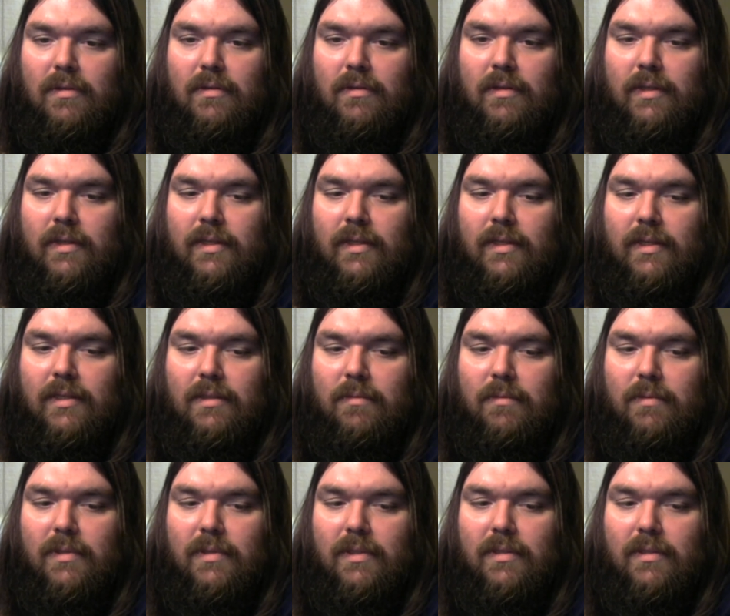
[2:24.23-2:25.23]
look at this
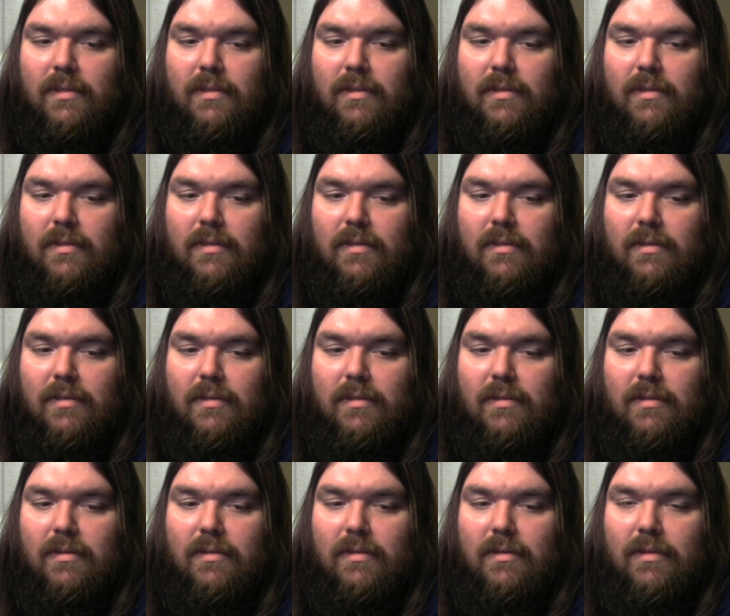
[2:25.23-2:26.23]
one.
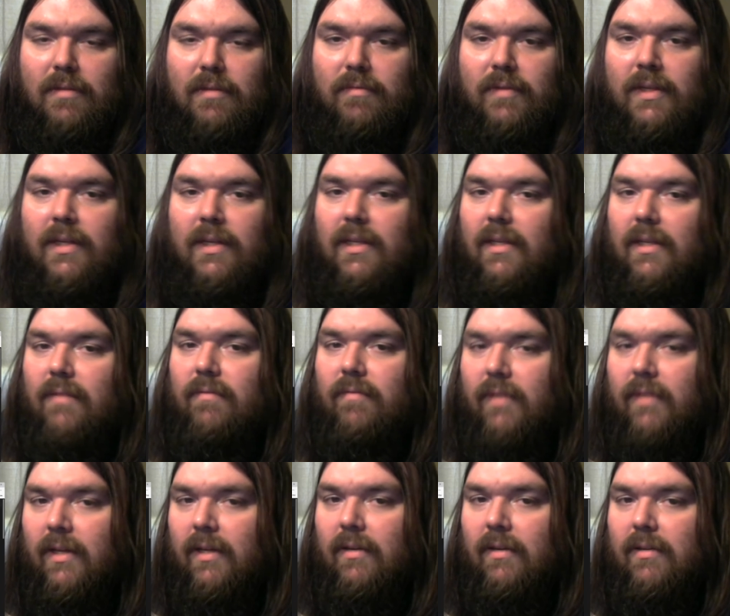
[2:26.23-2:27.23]
The, vin the
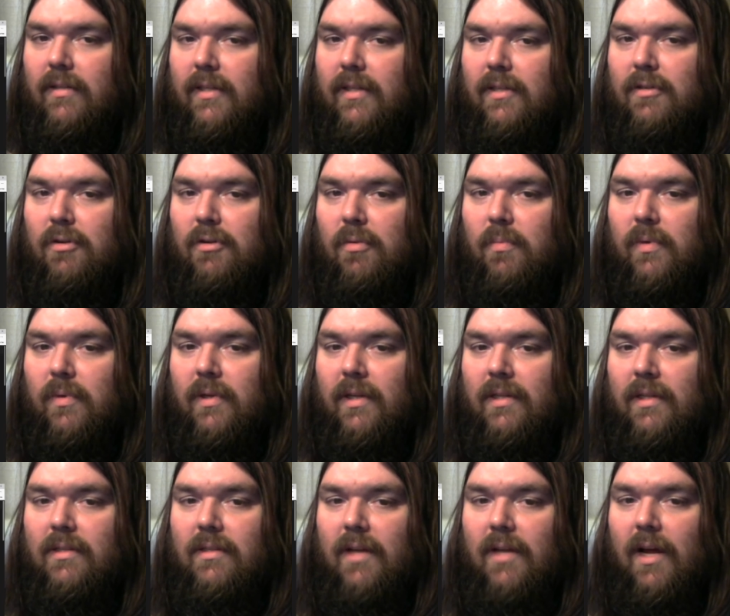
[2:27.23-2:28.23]
vinegar syndrome one.
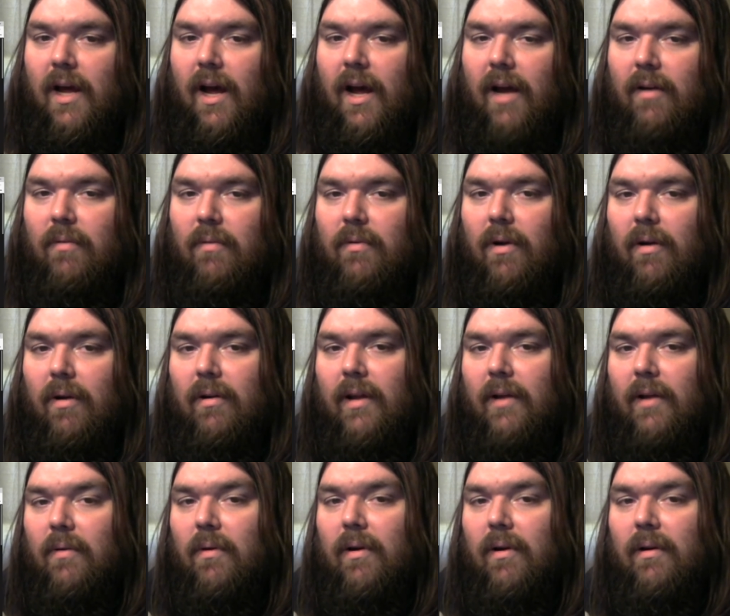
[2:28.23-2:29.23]
It's, I don't hardly, I
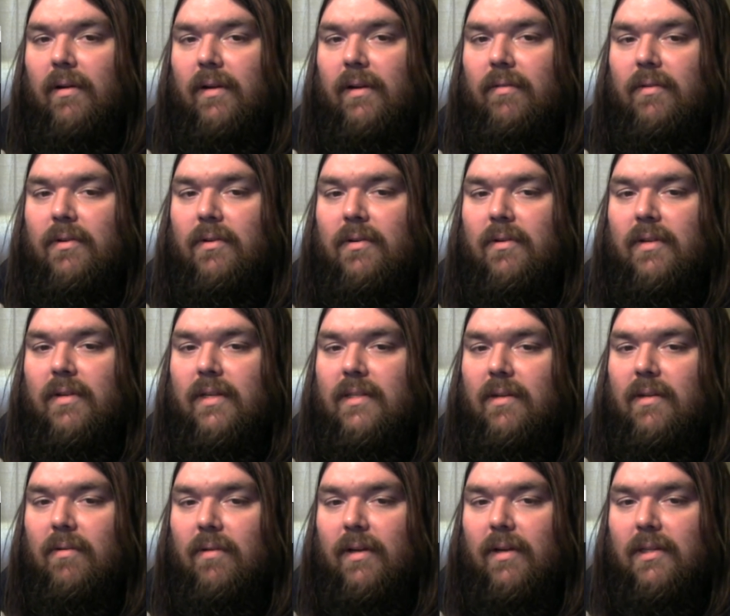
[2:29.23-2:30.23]
don't hardly ever do this. I
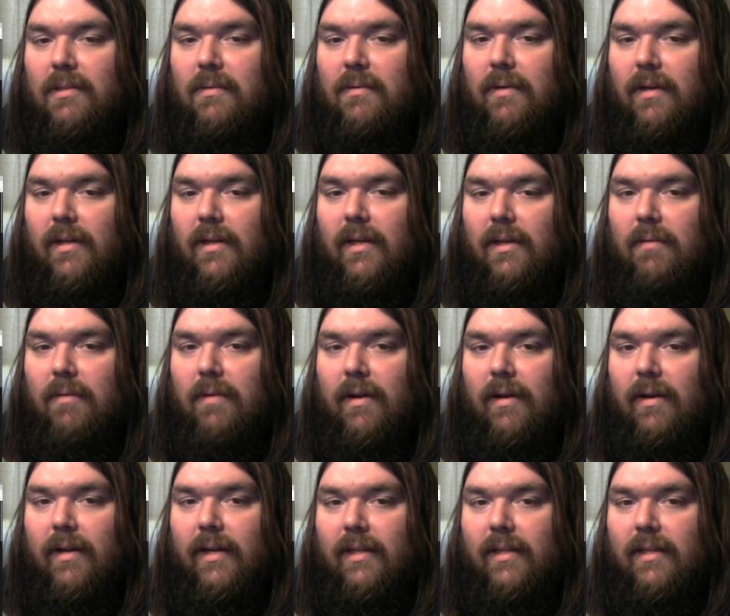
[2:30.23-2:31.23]
don't like still clicking
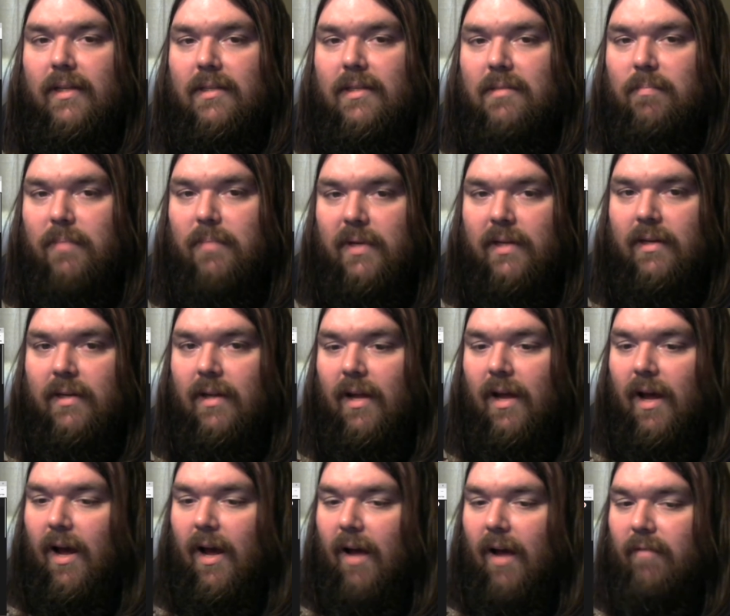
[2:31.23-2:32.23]
around like this, but
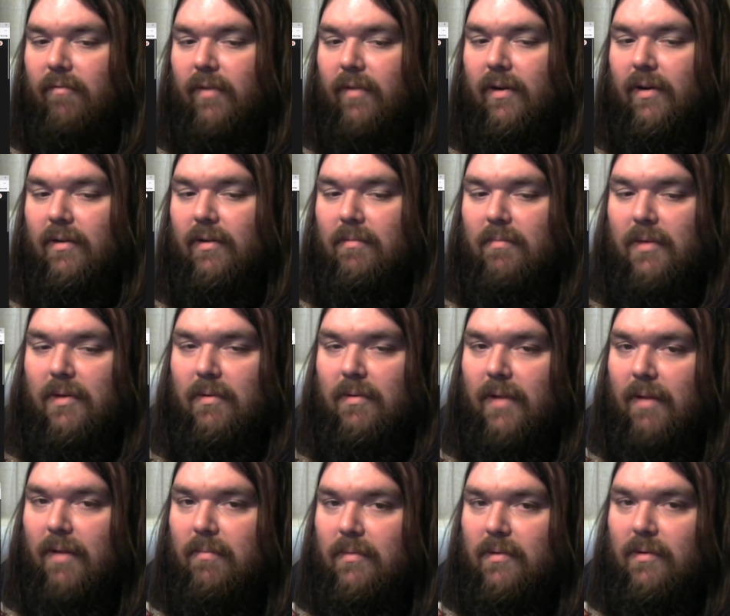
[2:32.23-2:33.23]
I figured you know
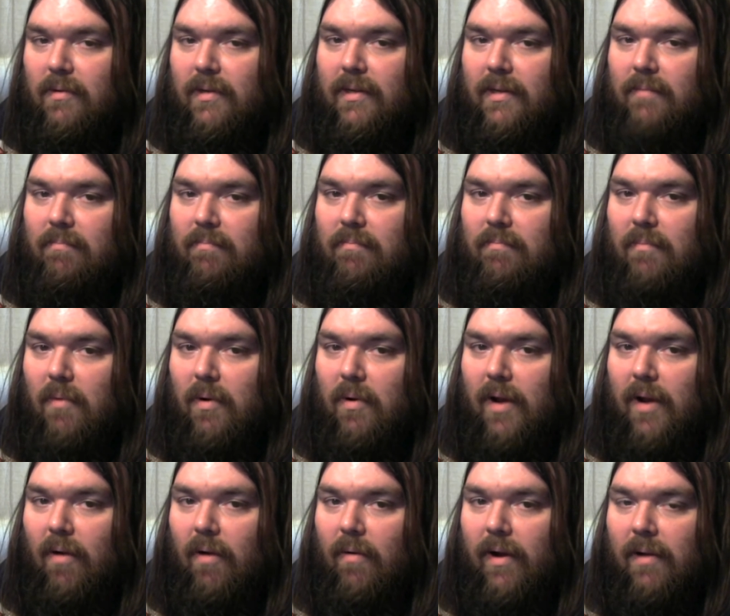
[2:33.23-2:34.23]
that was only
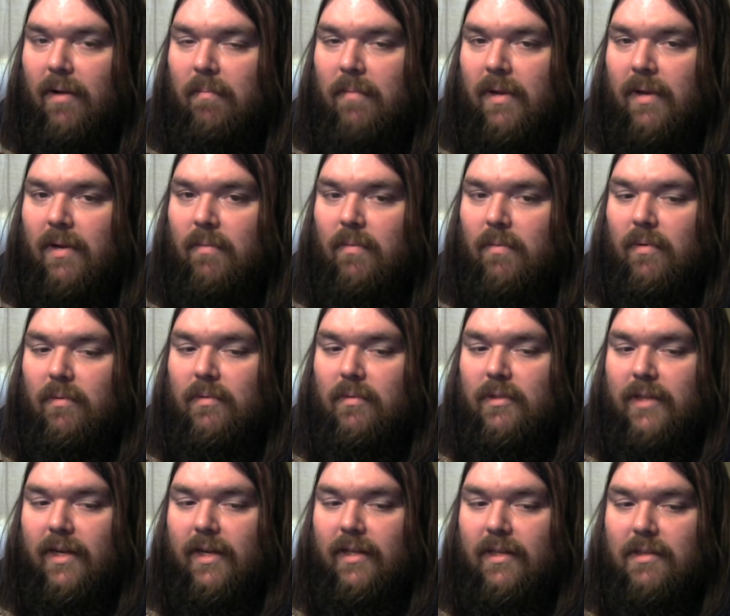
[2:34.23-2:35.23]
not quite a minute. We'll
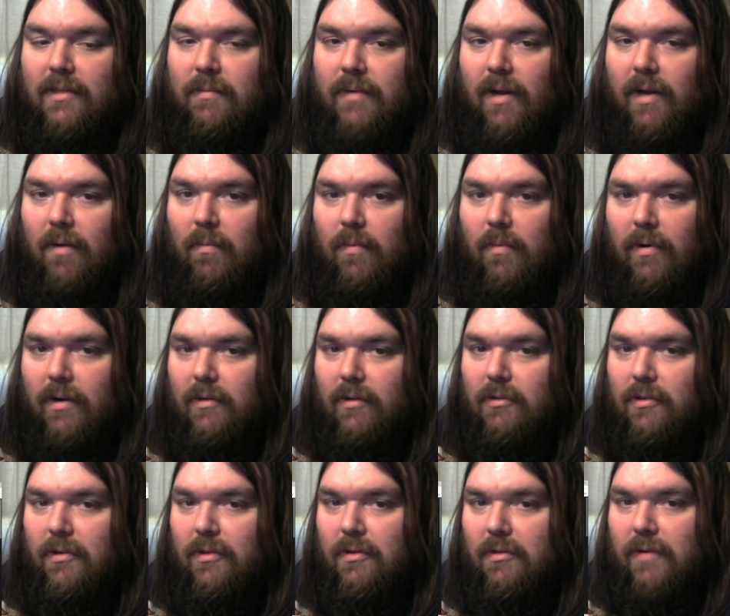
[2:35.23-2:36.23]
check this one out. We'll
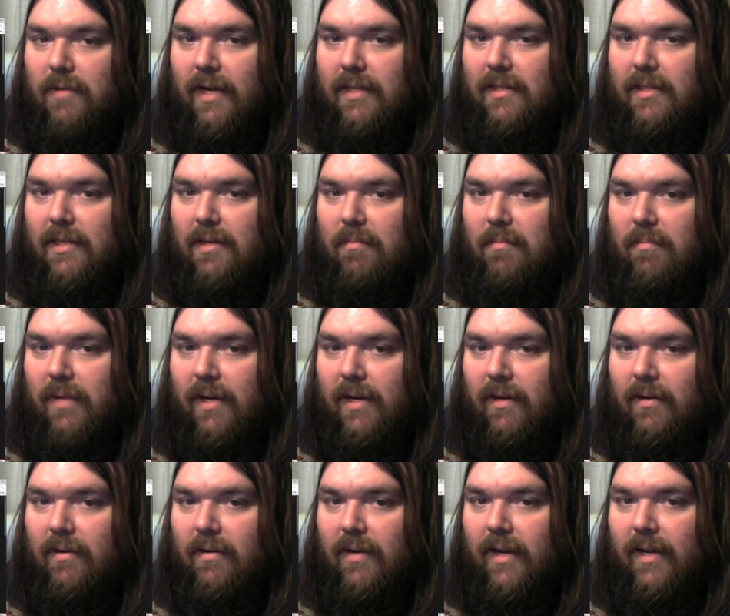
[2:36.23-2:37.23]
contrast to
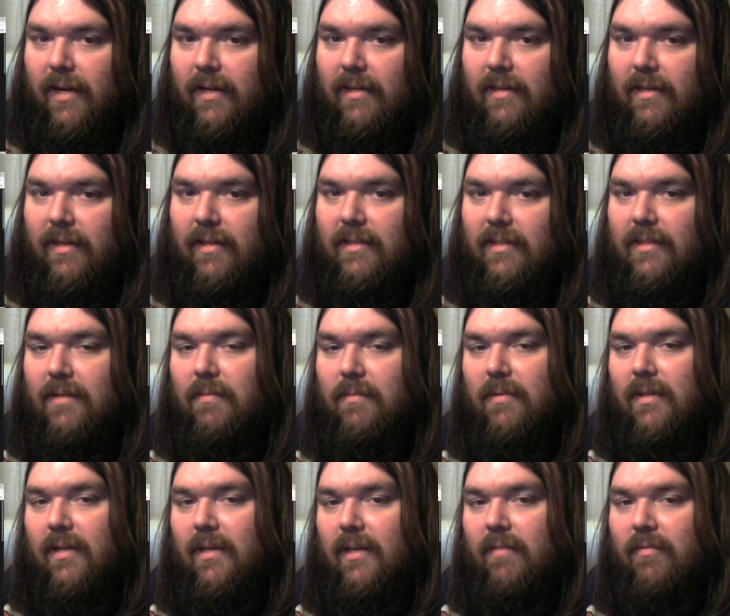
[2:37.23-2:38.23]
compare and uh, see
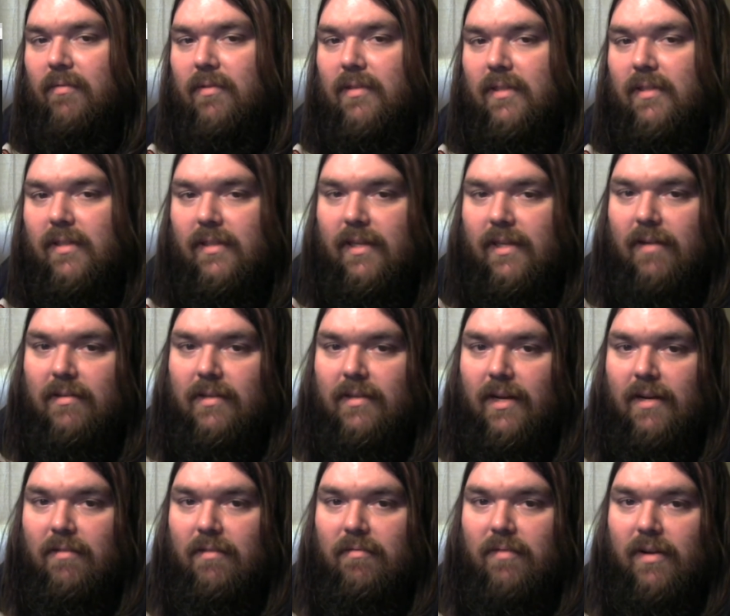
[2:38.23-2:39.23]
what the difference is
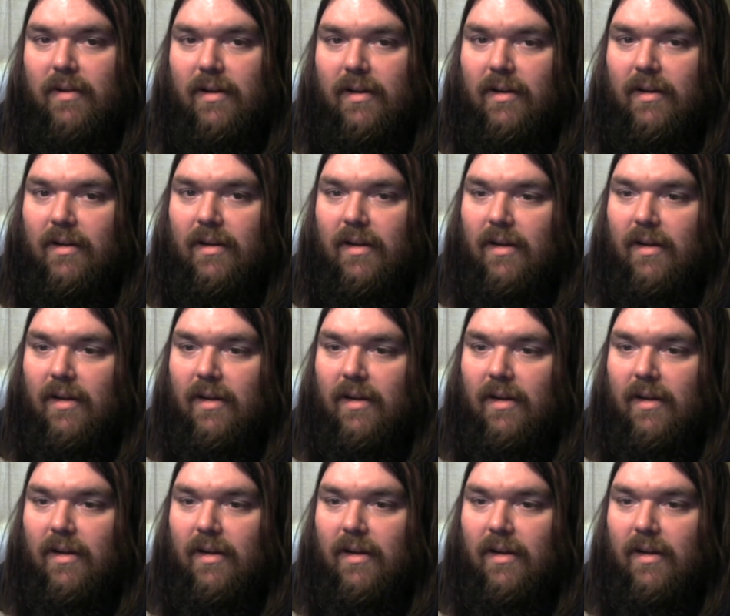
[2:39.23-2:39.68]
outside of uh,